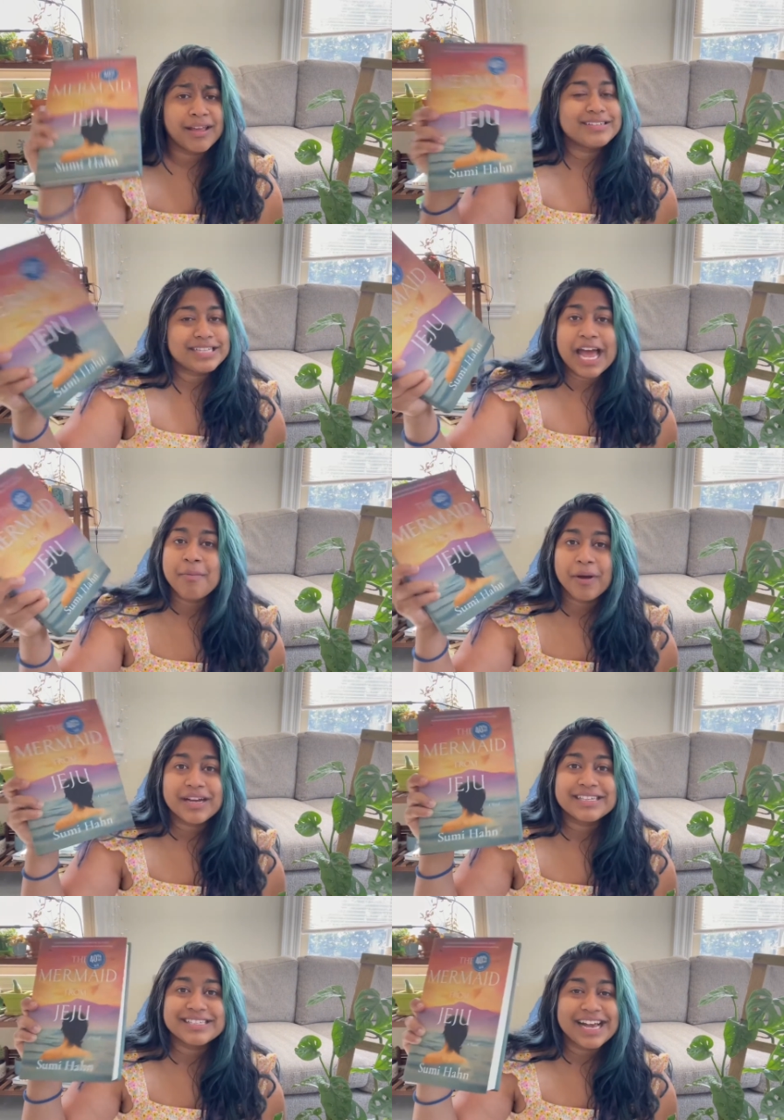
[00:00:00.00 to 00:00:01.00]

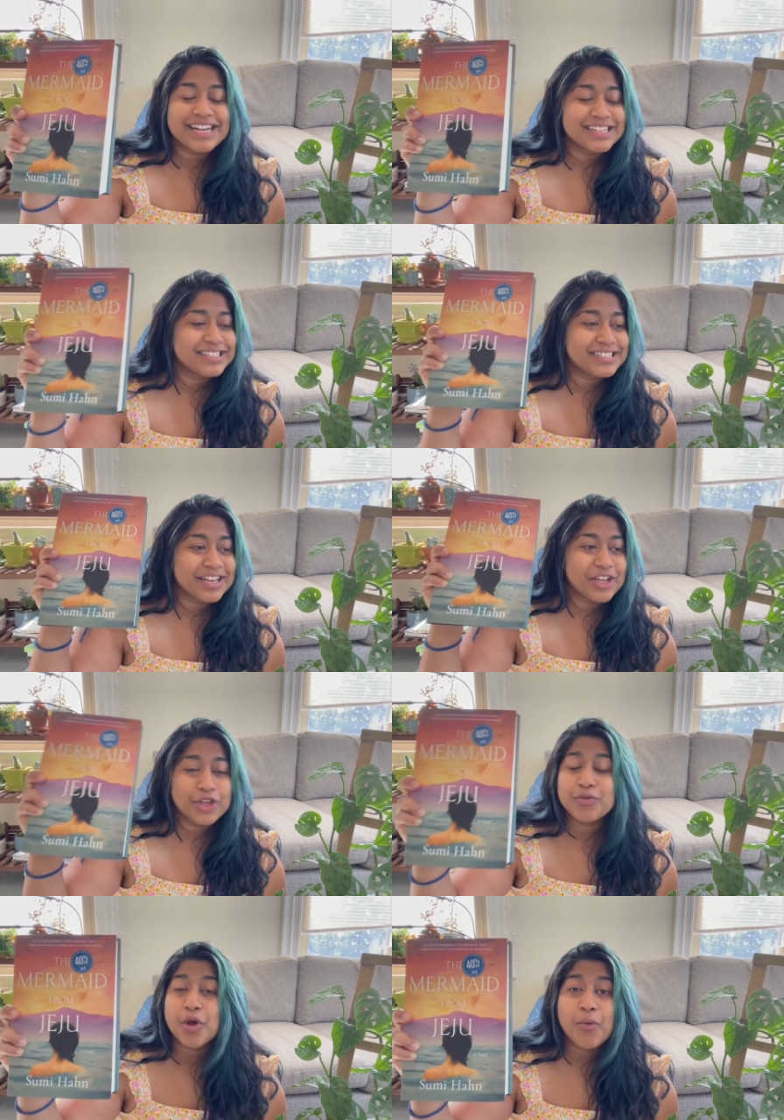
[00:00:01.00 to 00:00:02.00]
$10 says,
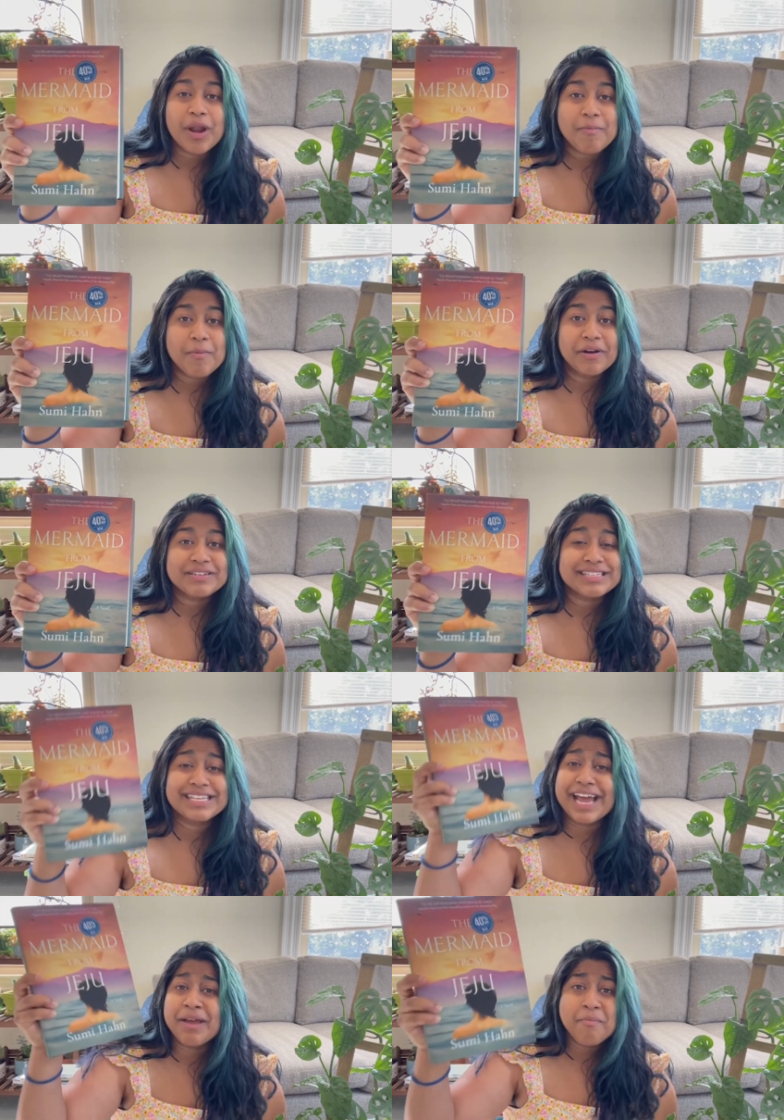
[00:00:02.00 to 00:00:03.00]
you know what I'm about to
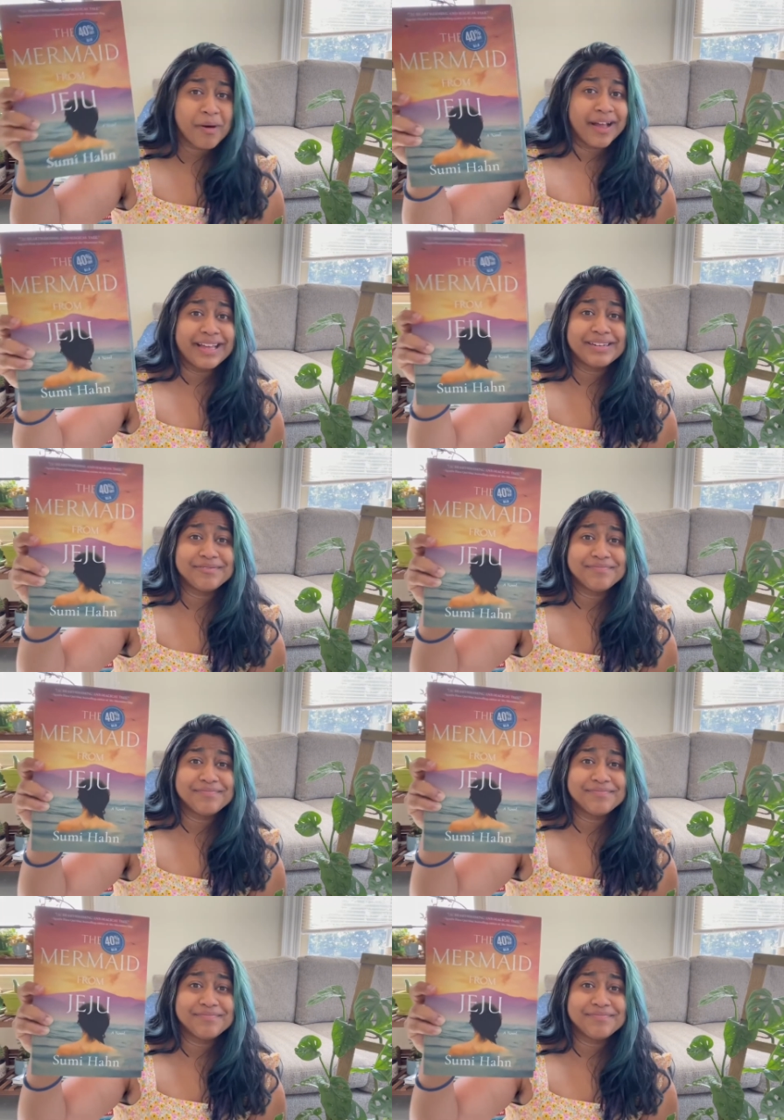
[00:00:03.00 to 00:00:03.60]
say, but